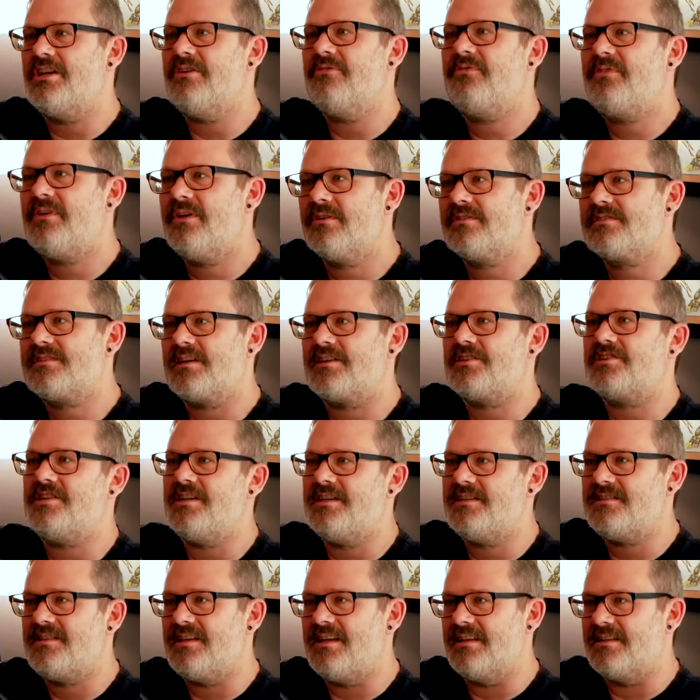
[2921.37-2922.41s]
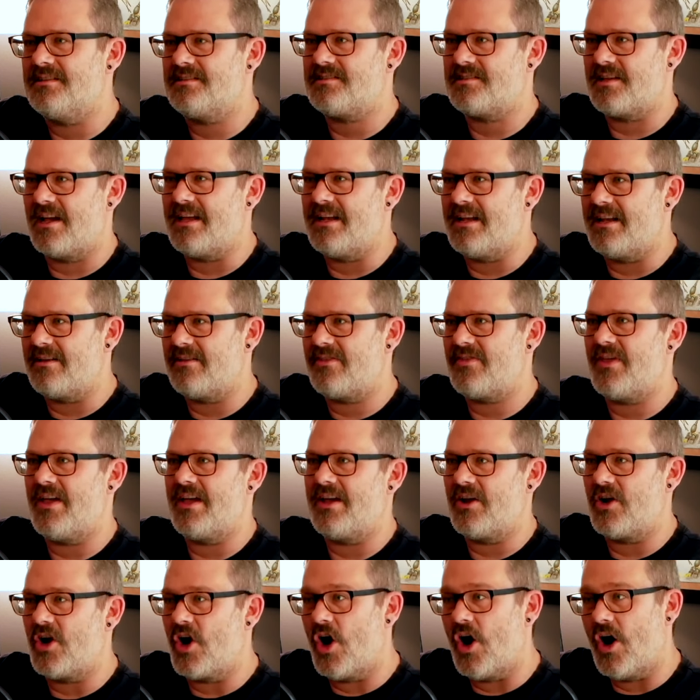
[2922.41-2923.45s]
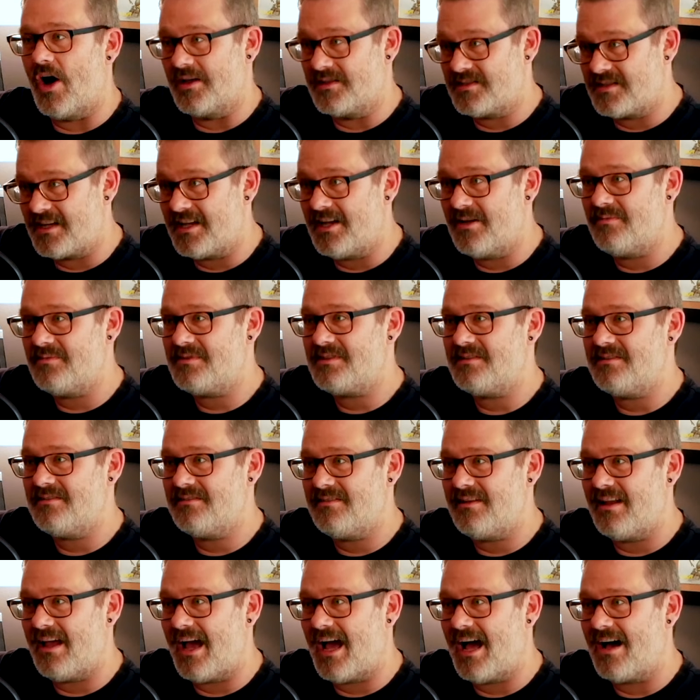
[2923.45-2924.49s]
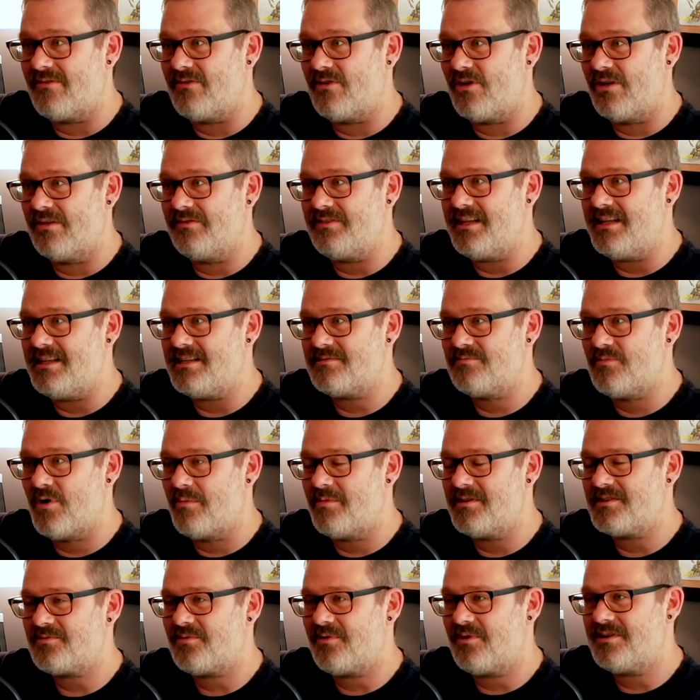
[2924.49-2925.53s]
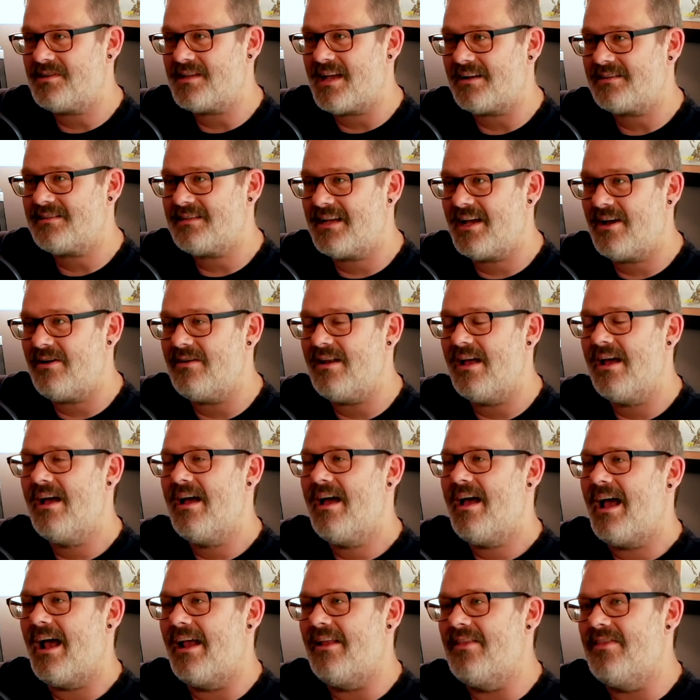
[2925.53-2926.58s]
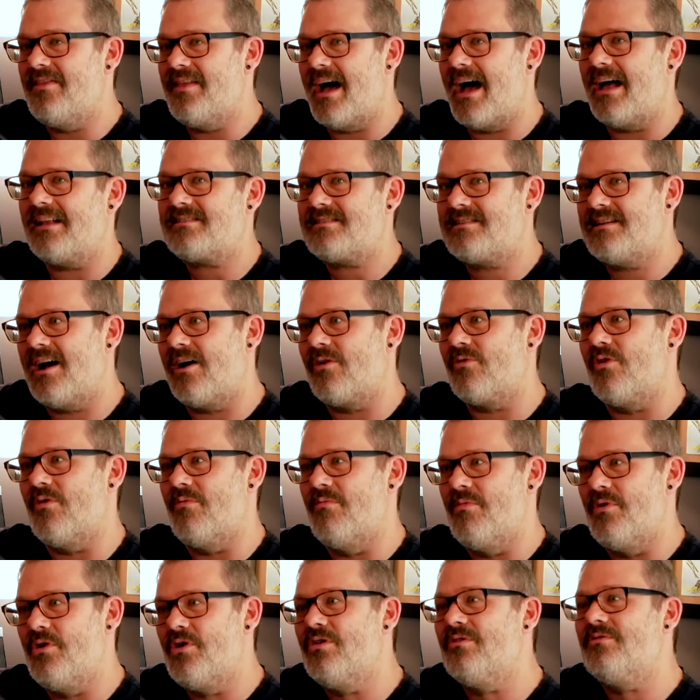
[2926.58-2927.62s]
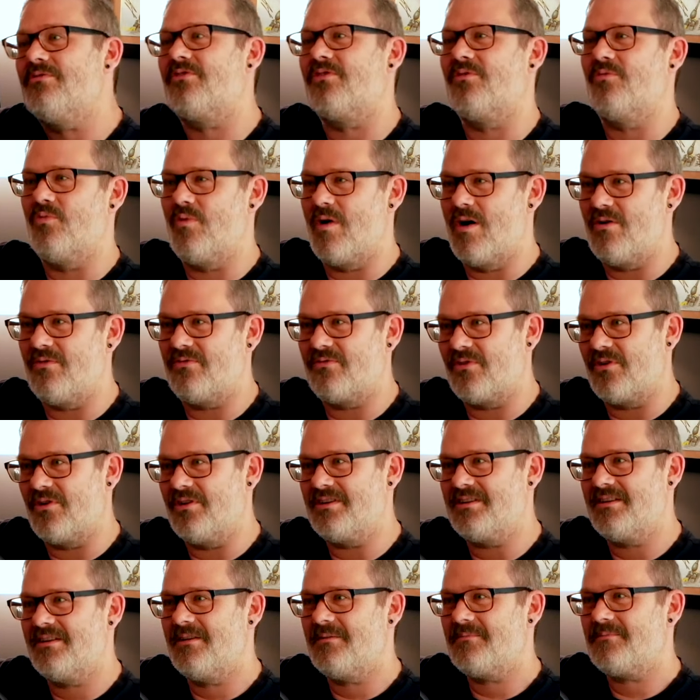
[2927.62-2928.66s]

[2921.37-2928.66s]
feels like she's the inciting thing causing him to have all these moments where he's acting out, and that's now removed from Wilford.